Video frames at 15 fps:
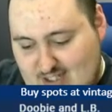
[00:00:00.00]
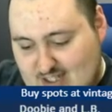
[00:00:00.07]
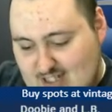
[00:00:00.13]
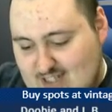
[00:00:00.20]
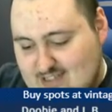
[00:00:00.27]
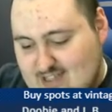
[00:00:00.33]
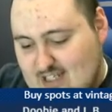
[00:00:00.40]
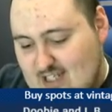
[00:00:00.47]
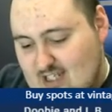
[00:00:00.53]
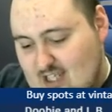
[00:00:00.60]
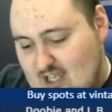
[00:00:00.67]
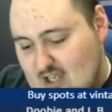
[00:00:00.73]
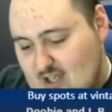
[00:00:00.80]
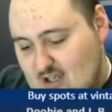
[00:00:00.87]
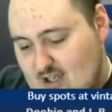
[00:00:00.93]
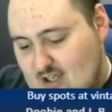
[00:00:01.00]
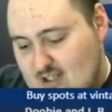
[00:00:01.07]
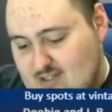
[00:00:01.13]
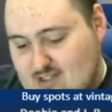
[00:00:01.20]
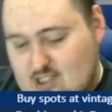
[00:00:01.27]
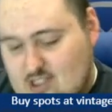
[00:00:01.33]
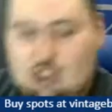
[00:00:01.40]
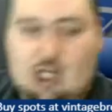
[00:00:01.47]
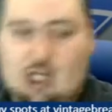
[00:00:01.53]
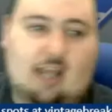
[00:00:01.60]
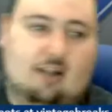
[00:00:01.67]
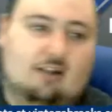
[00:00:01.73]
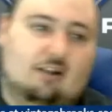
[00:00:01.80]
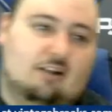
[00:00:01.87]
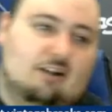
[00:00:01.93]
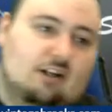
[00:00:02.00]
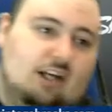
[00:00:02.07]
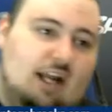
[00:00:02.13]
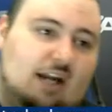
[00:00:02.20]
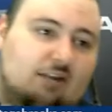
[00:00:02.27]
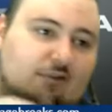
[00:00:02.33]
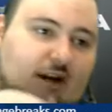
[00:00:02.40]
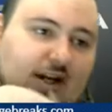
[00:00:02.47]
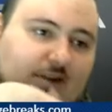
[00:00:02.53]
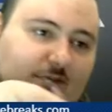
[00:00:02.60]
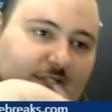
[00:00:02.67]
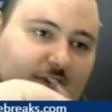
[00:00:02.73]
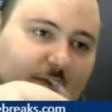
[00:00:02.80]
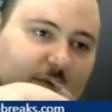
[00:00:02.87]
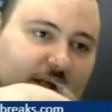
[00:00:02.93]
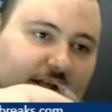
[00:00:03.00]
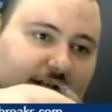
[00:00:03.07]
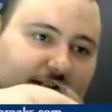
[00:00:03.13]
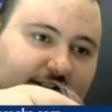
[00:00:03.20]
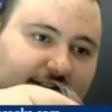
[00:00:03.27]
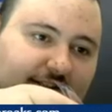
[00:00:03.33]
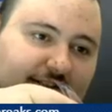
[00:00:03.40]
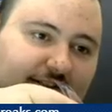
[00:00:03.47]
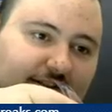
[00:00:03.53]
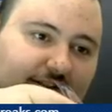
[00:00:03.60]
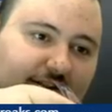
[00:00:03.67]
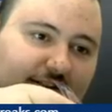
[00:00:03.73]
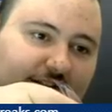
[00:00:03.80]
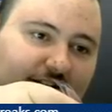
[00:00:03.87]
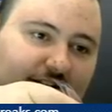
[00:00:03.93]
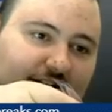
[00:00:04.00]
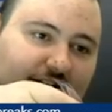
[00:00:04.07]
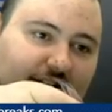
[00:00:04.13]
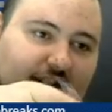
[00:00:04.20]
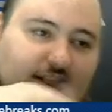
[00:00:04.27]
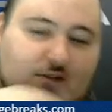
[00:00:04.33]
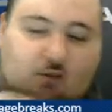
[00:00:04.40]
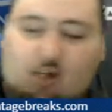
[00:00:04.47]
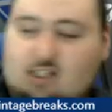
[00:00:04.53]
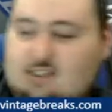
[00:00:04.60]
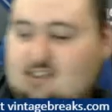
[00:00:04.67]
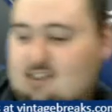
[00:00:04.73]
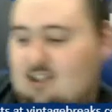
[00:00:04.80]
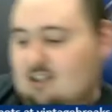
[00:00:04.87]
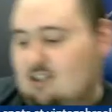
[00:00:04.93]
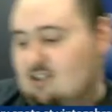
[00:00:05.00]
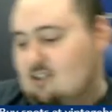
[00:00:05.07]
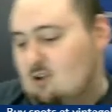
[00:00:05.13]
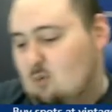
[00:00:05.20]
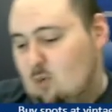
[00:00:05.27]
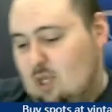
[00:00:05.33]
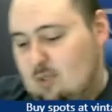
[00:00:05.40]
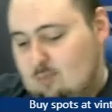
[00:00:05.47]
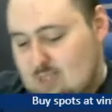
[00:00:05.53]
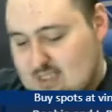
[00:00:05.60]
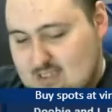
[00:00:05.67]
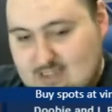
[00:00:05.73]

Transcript: It's like a it's a chant. They're getting ready for the big hits. He wants no whammies.